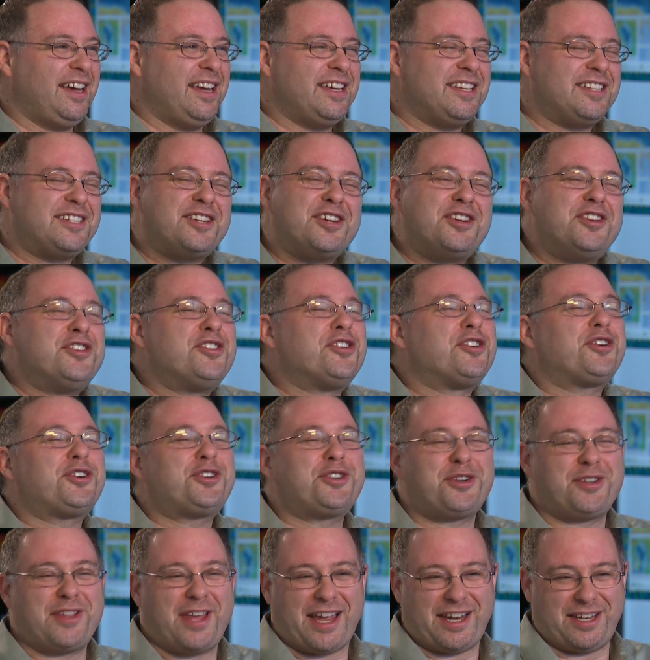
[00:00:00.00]
is to
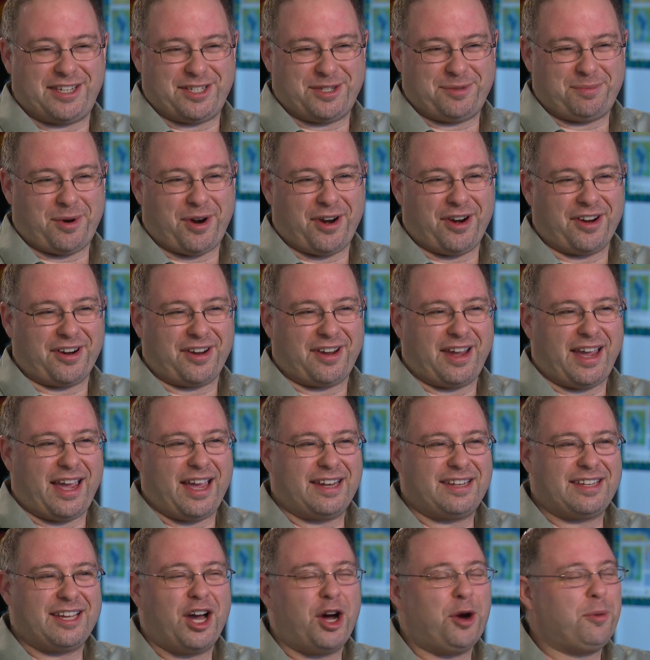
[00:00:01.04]
nurture that spark
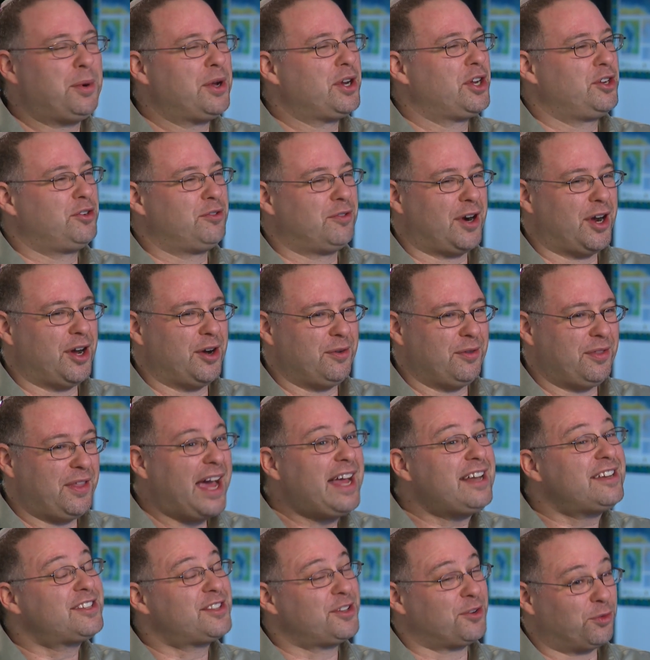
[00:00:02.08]
and to help it grow.
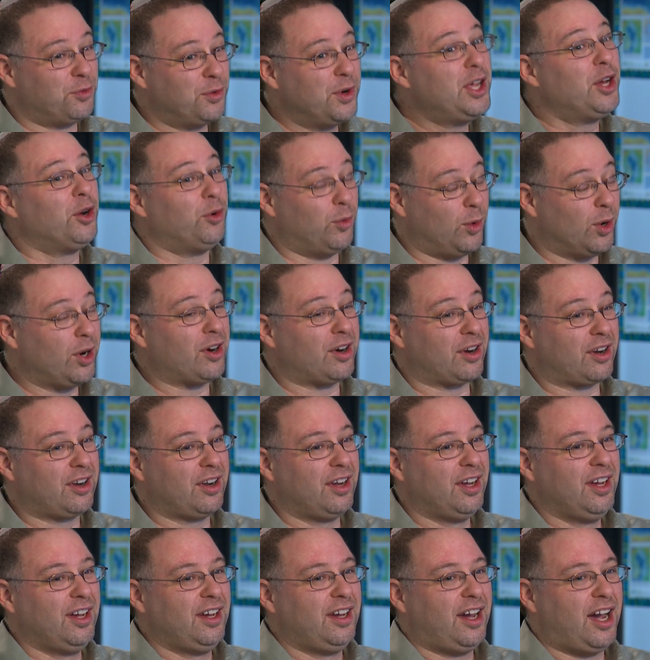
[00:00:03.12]
That's the real
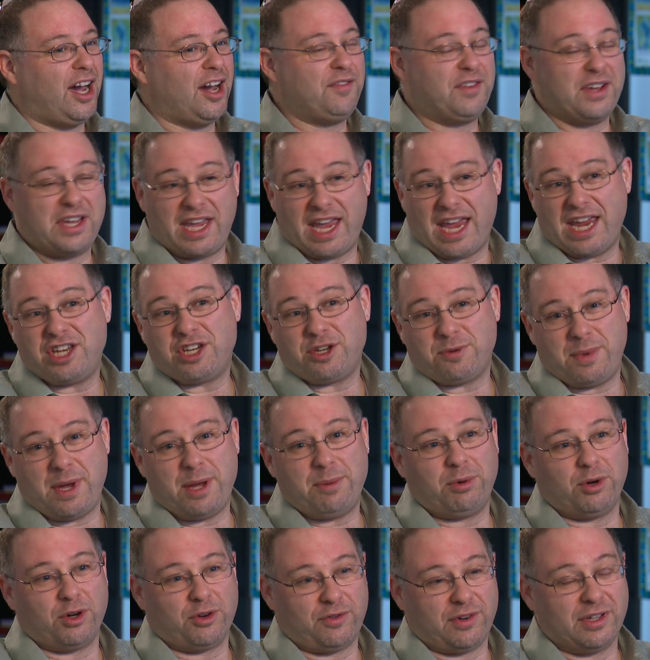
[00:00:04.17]
work of engaging
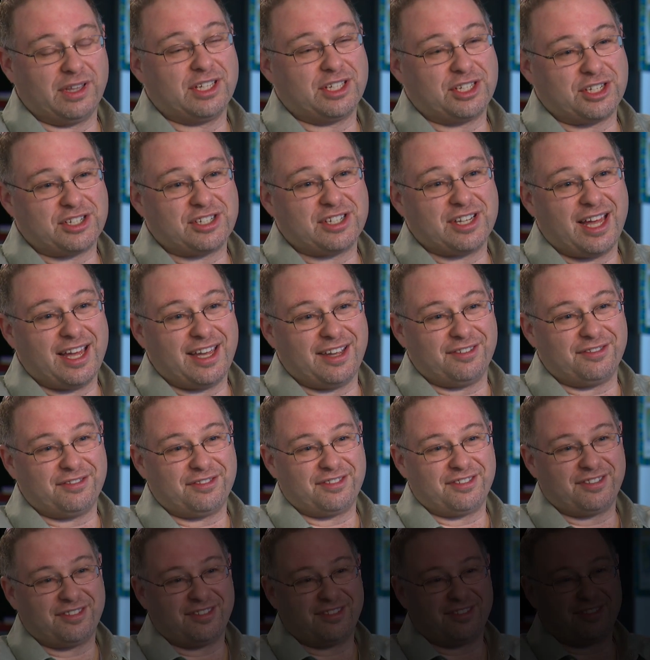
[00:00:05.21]
people in religious
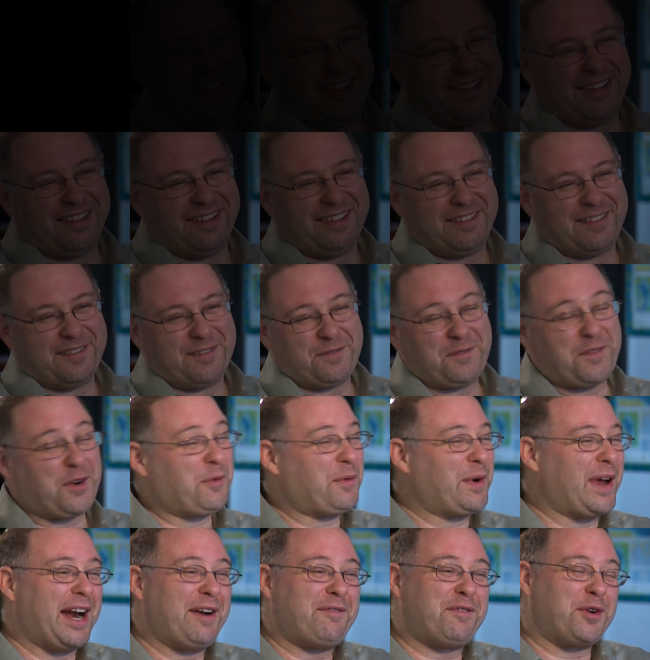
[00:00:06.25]
life. For
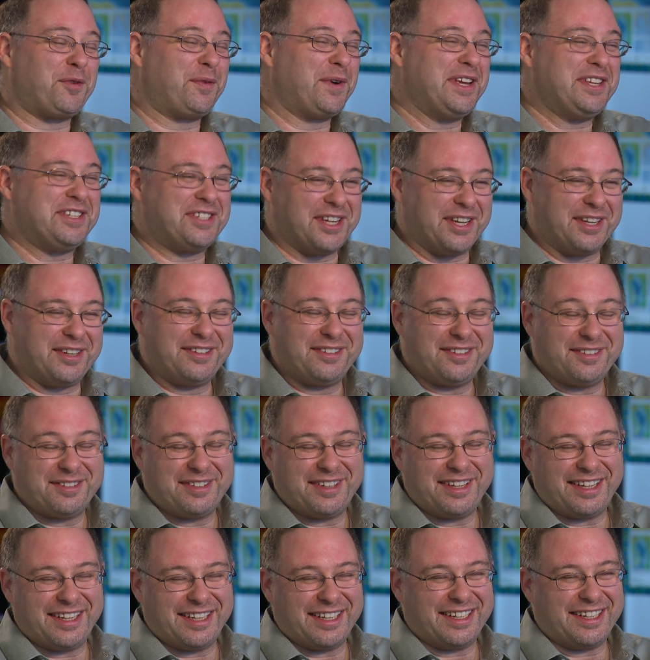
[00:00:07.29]
whatever reason,
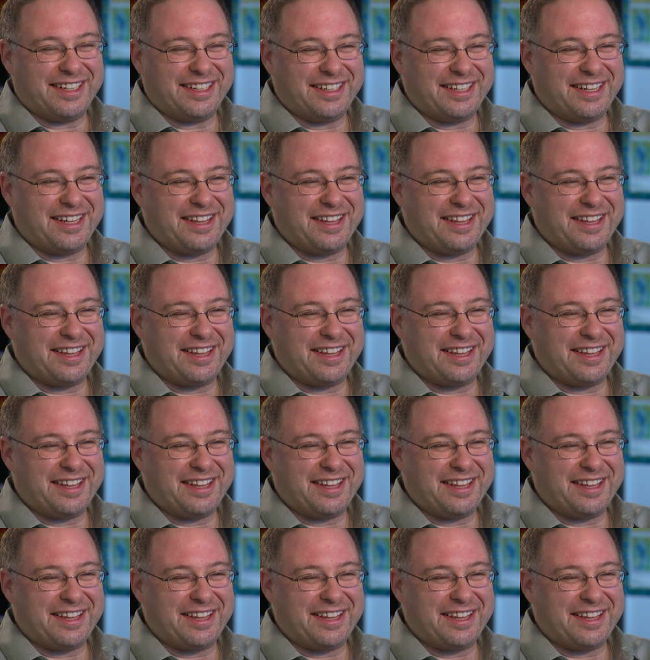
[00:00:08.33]
uh,